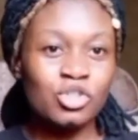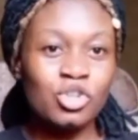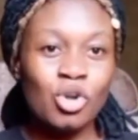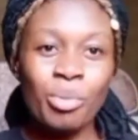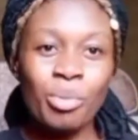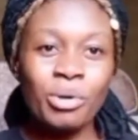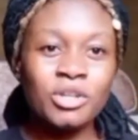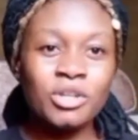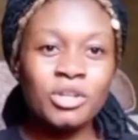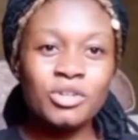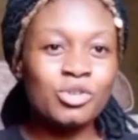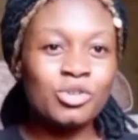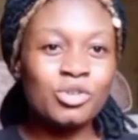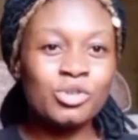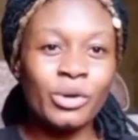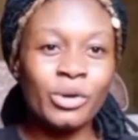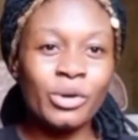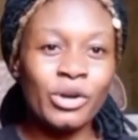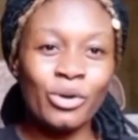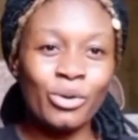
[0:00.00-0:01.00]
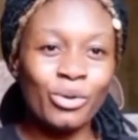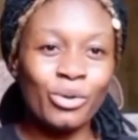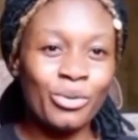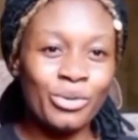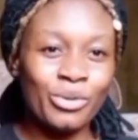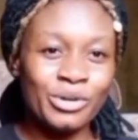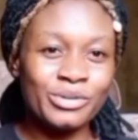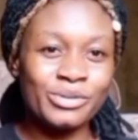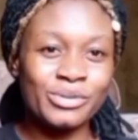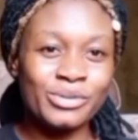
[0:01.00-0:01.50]
nobody knows where you're
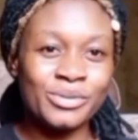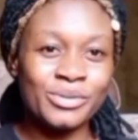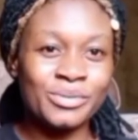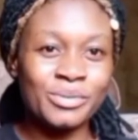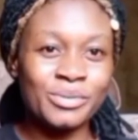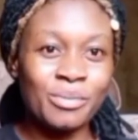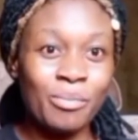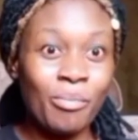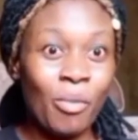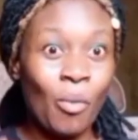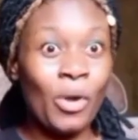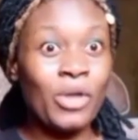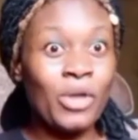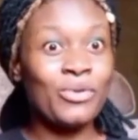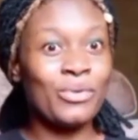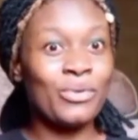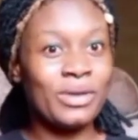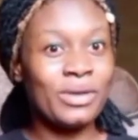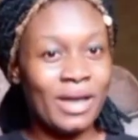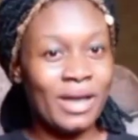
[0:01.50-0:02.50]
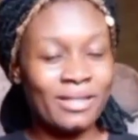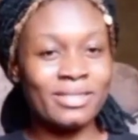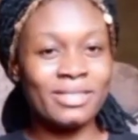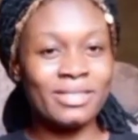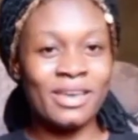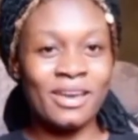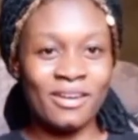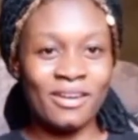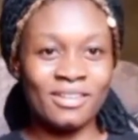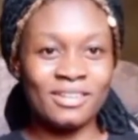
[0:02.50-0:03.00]
going to, but when you get
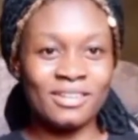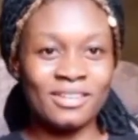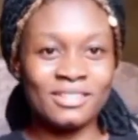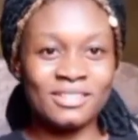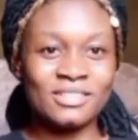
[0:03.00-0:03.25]
there,